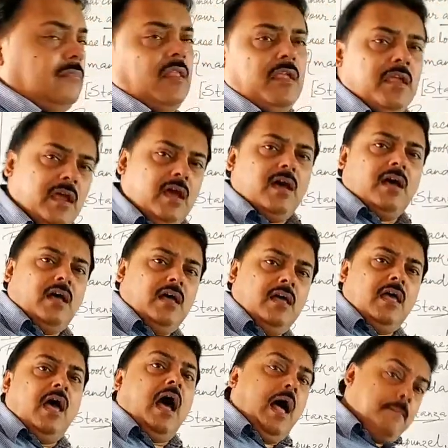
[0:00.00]
here,
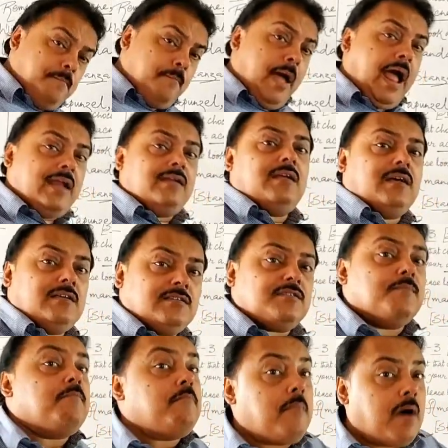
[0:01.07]

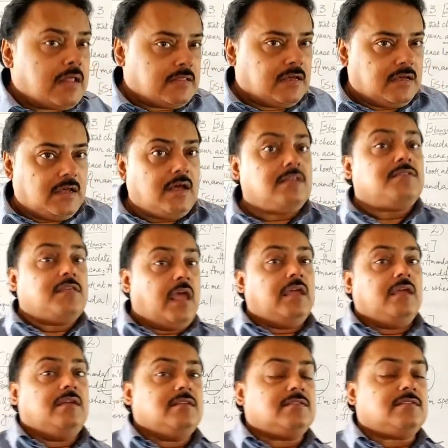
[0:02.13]
Amanda's mother
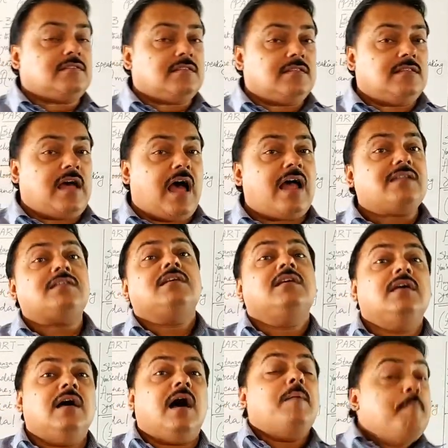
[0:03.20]
thinks that
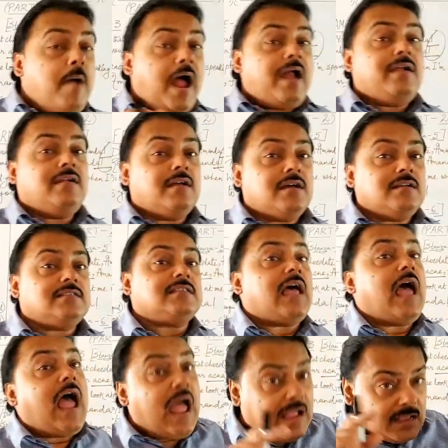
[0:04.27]
Amanda's
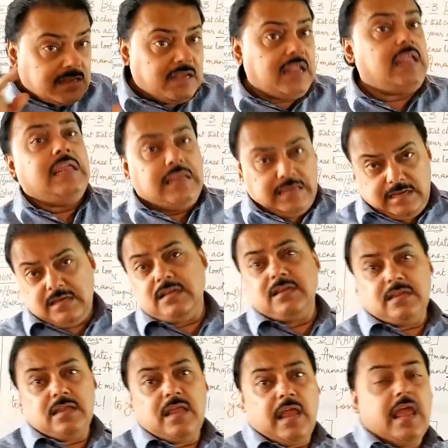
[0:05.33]
acne
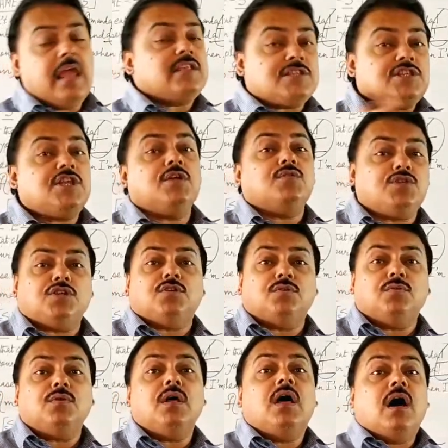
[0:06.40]
is due to
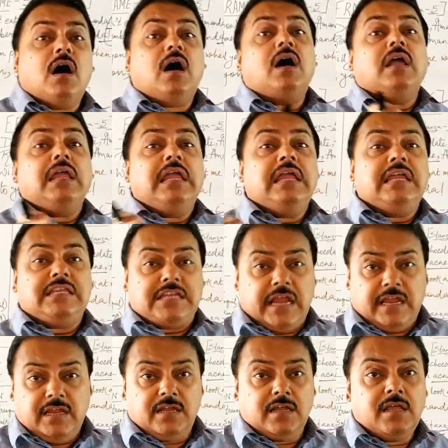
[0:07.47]
her
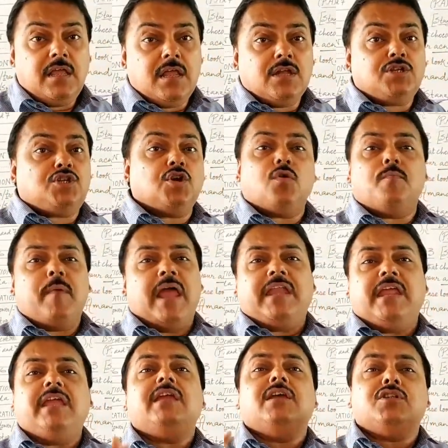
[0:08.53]
eating too
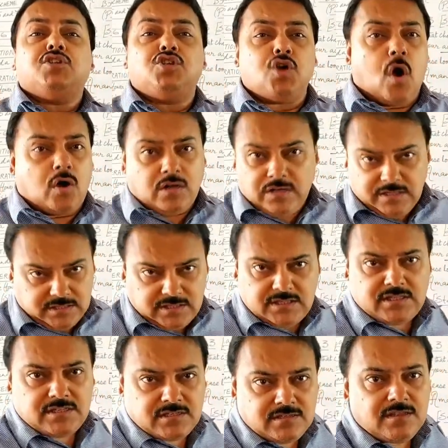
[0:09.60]
many
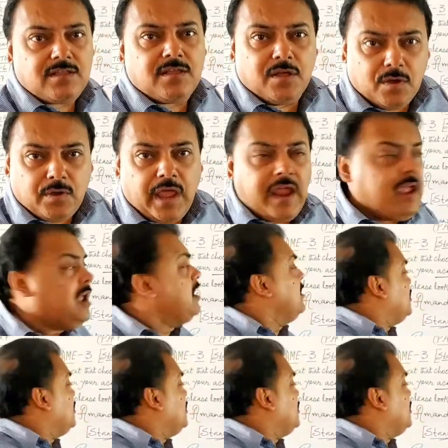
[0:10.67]
chocolates. Okay?